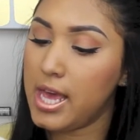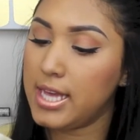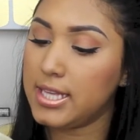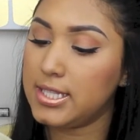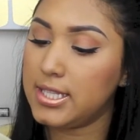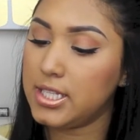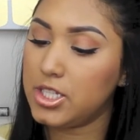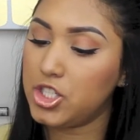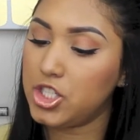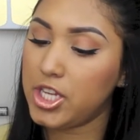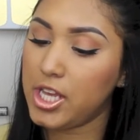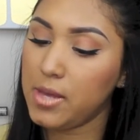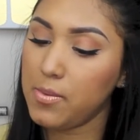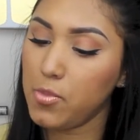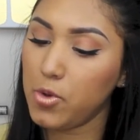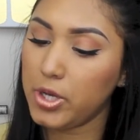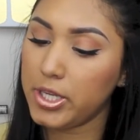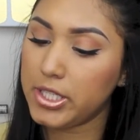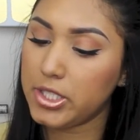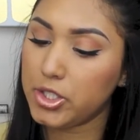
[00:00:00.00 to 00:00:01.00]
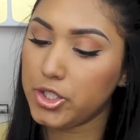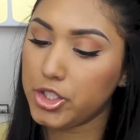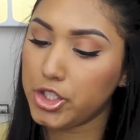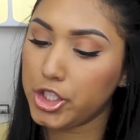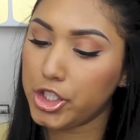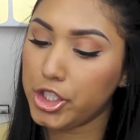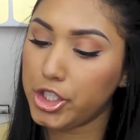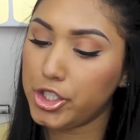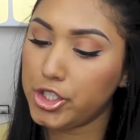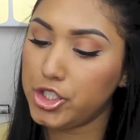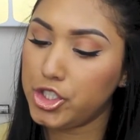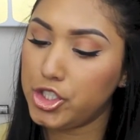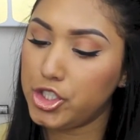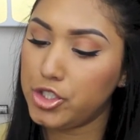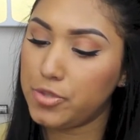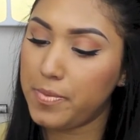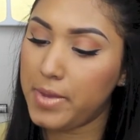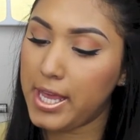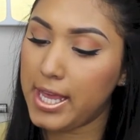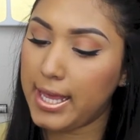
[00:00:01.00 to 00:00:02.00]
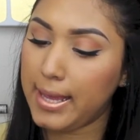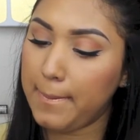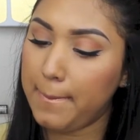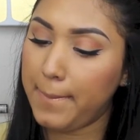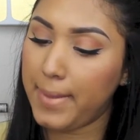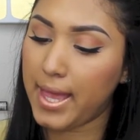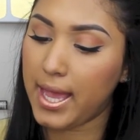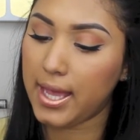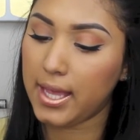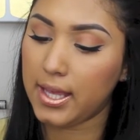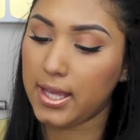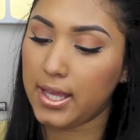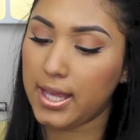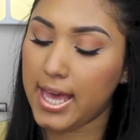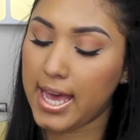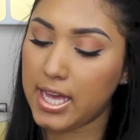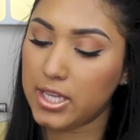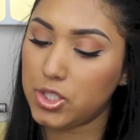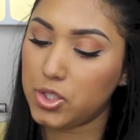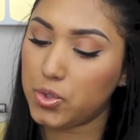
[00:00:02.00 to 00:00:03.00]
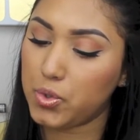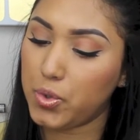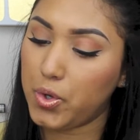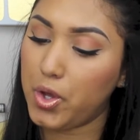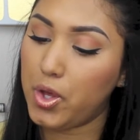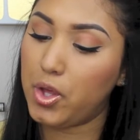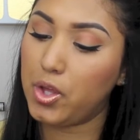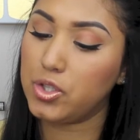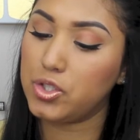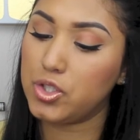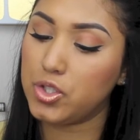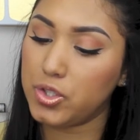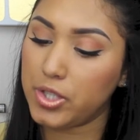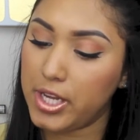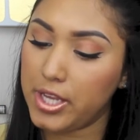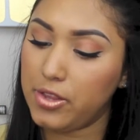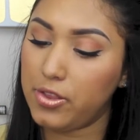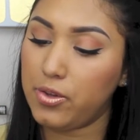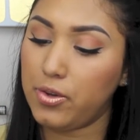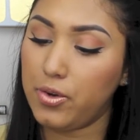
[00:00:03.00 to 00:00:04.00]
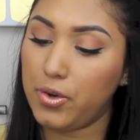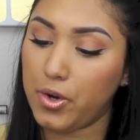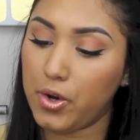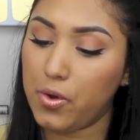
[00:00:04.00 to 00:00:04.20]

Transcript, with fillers: It's the Shea Moisture Jamaican Black Castor Oil Strengthen,